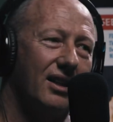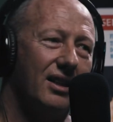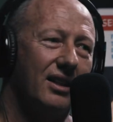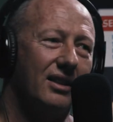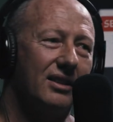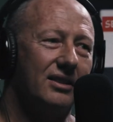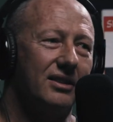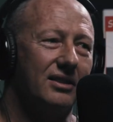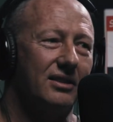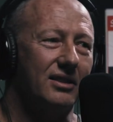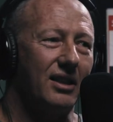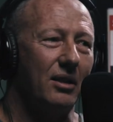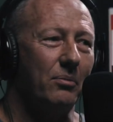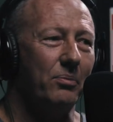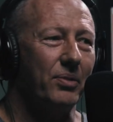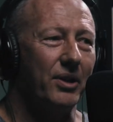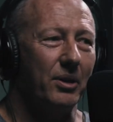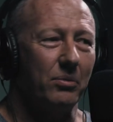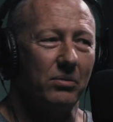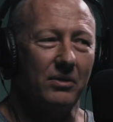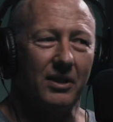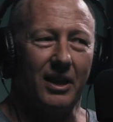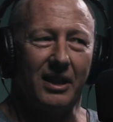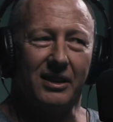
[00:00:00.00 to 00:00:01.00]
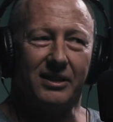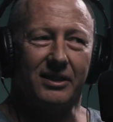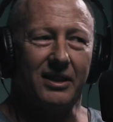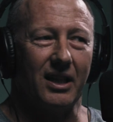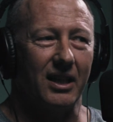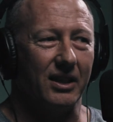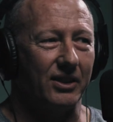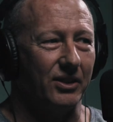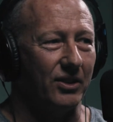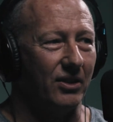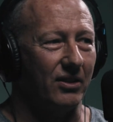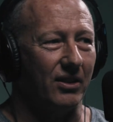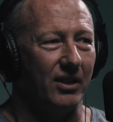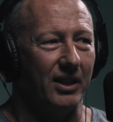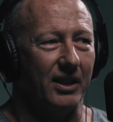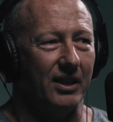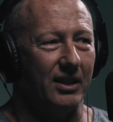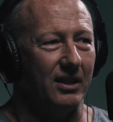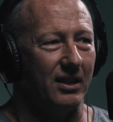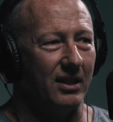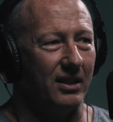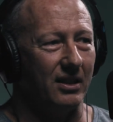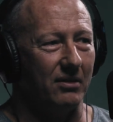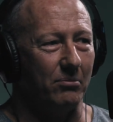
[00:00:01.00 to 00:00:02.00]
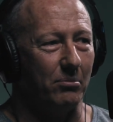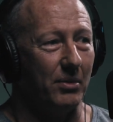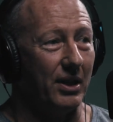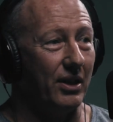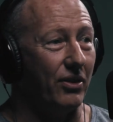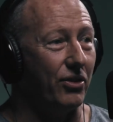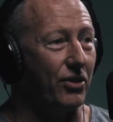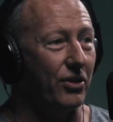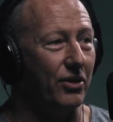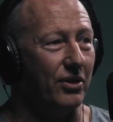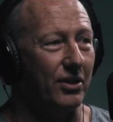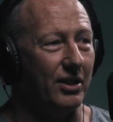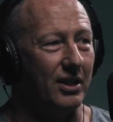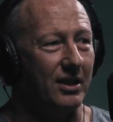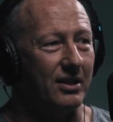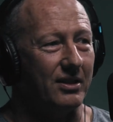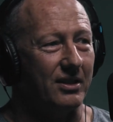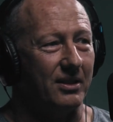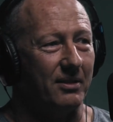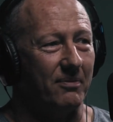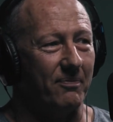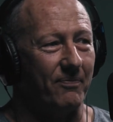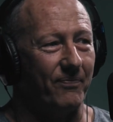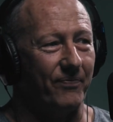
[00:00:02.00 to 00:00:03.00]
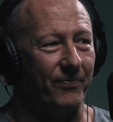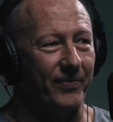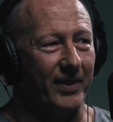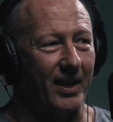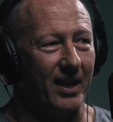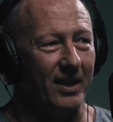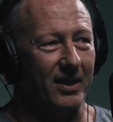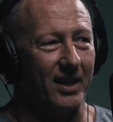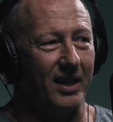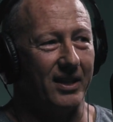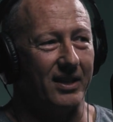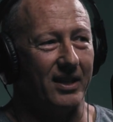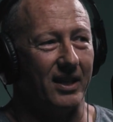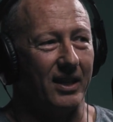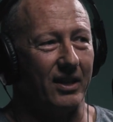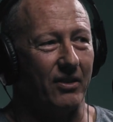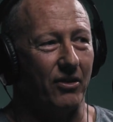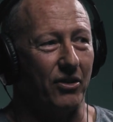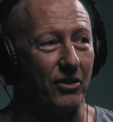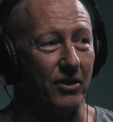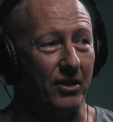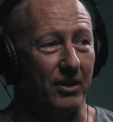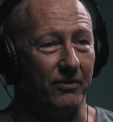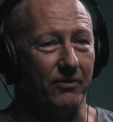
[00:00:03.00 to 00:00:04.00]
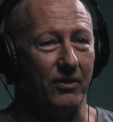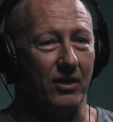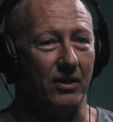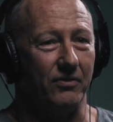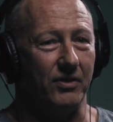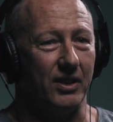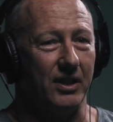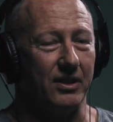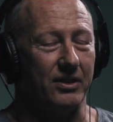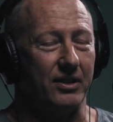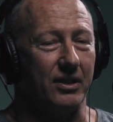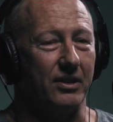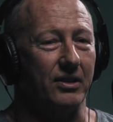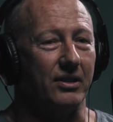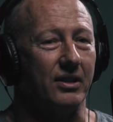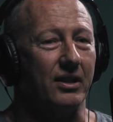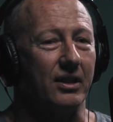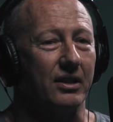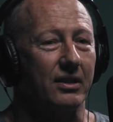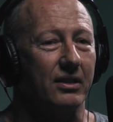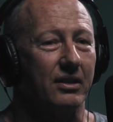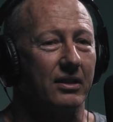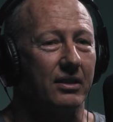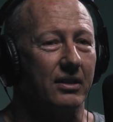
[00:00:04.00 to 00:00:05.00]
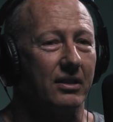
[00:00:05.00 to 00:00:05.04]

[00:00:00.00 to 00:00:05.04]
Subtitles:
I know some people, they start dying in their mid-30s and they take 35 years to die.